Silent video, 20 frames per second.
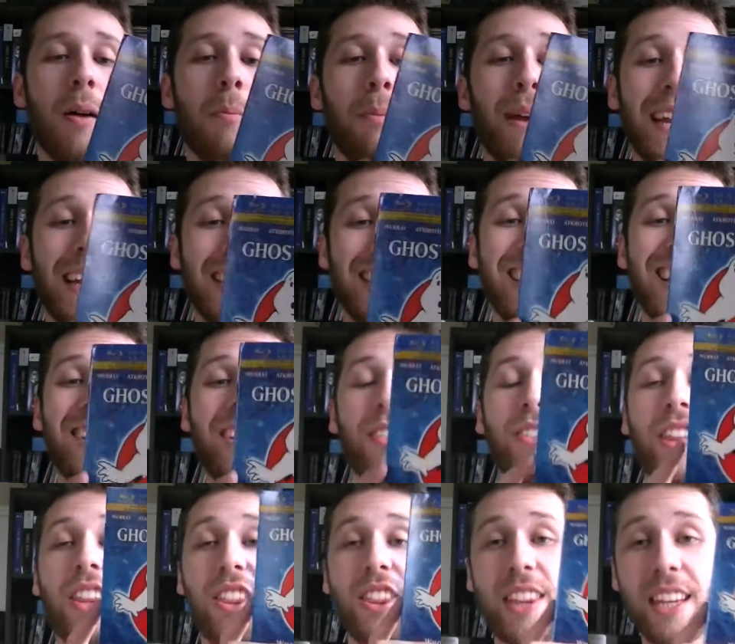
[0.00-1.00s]
but I can tell you
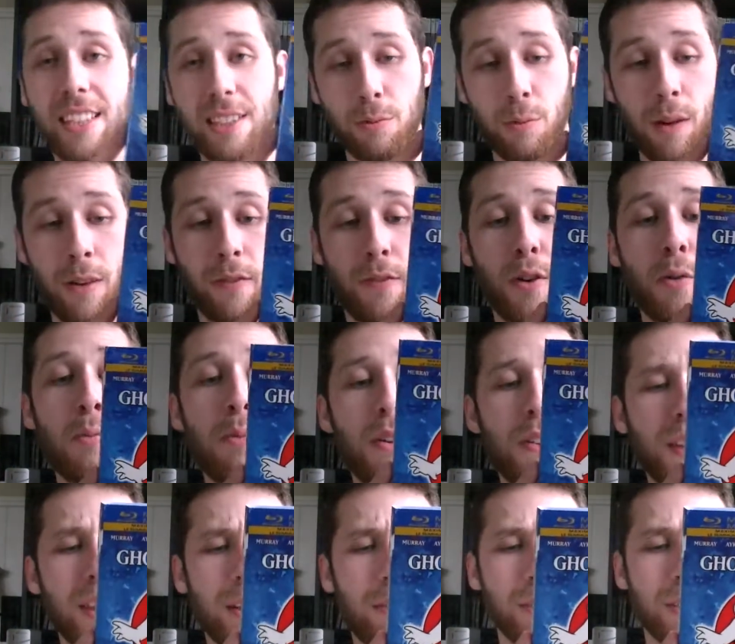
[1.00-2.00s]
that this one, for a
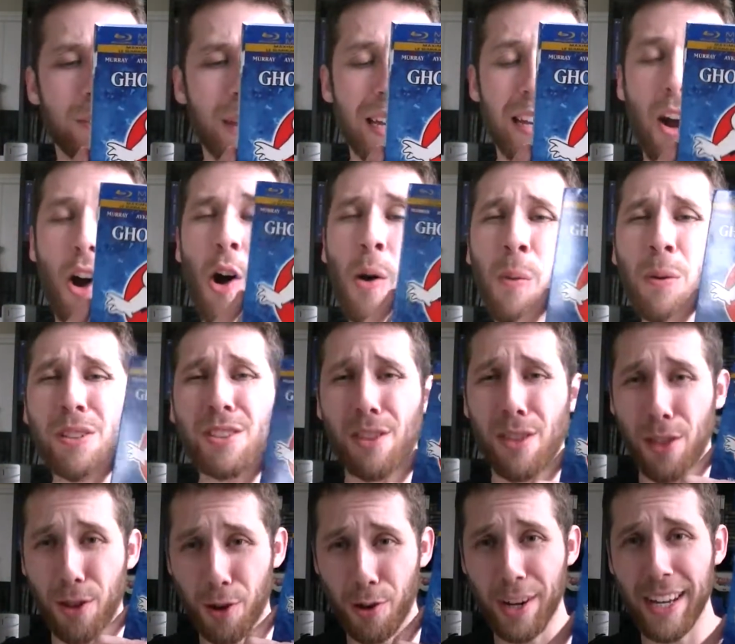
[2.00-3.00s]
movie that was made almost
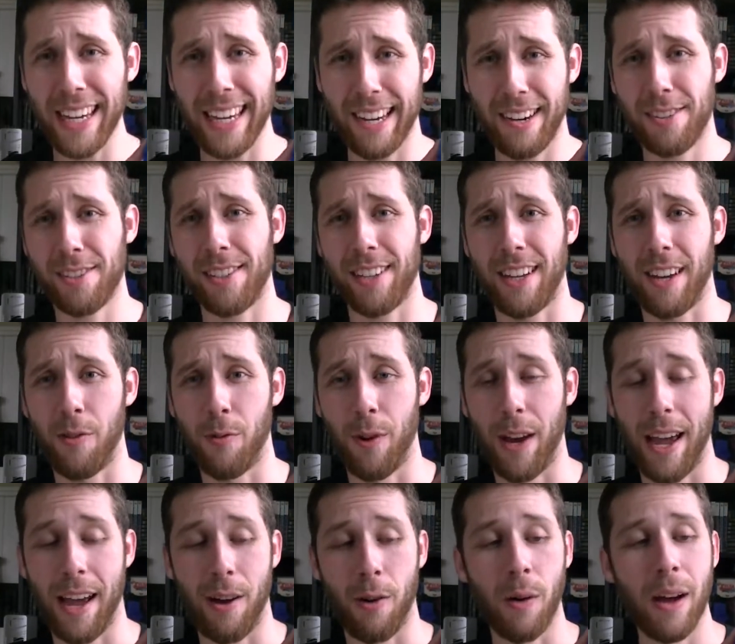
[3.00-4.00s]
30 years ago
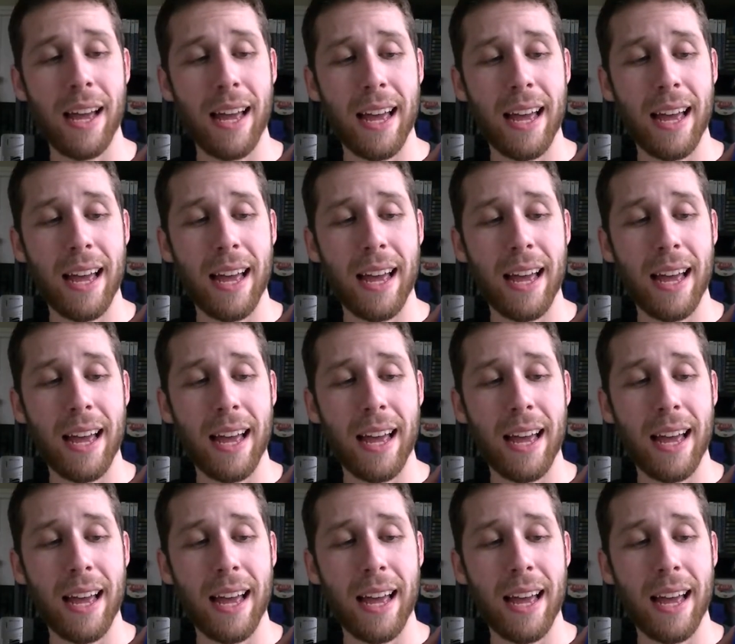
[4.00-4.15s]
now,